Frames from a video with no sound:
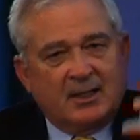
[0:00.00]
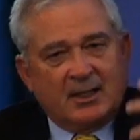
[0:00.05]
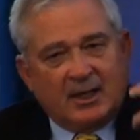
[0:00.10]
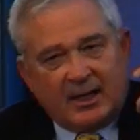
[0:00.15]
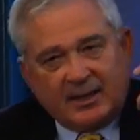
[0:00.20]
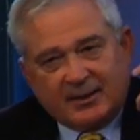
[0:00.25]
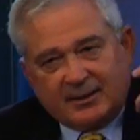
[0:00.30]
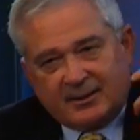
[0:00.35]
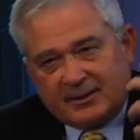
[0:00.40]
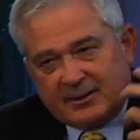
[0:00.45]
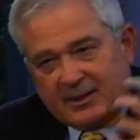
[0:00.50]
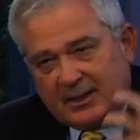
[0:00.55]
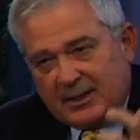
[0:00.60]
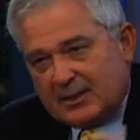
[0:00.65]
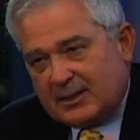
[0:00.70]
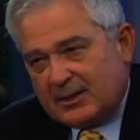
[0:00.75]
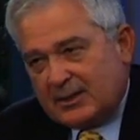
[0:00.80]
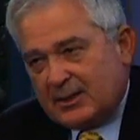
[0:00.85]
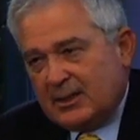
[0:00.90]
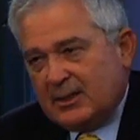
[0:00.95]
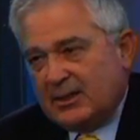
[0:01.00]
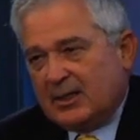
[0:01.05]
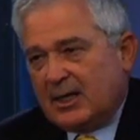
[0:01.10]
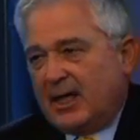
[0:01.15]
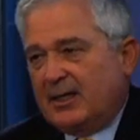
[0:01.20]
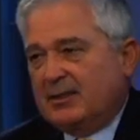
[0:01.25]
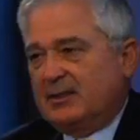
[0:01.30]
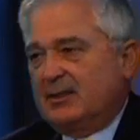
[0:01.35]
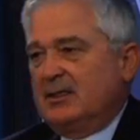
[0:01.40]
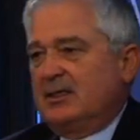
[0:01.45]
I think
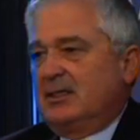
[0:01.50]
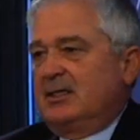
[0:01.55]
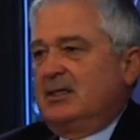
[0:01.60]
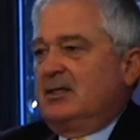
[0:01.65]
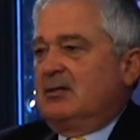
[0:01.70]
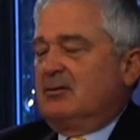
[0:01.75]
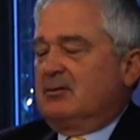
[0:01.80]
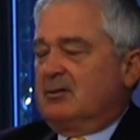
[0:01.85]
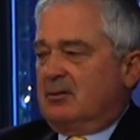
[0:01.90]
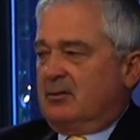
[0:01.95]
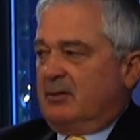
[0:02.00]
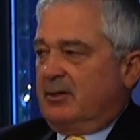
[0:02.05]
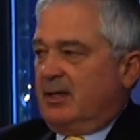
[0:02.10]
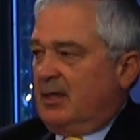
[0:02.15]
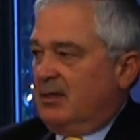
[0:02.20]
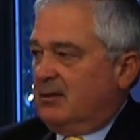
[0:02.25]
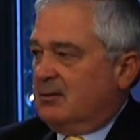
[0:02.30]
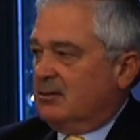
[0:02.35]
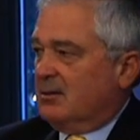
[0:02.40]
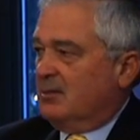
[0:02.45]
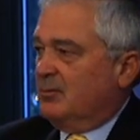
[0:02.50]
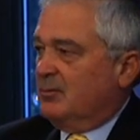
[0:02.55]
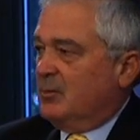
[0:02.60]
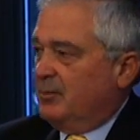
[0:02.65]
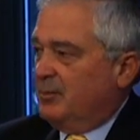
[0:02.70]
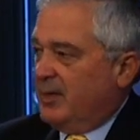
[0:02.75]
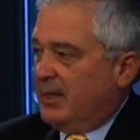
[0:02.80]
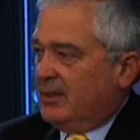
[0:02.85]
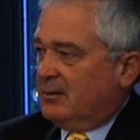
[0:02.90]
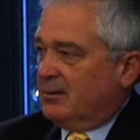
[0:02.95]
he could create some
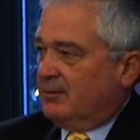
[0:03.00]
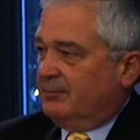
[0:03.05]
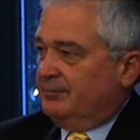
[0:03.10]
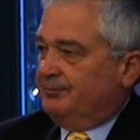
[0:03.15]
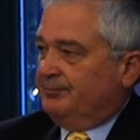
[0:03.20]
momentum.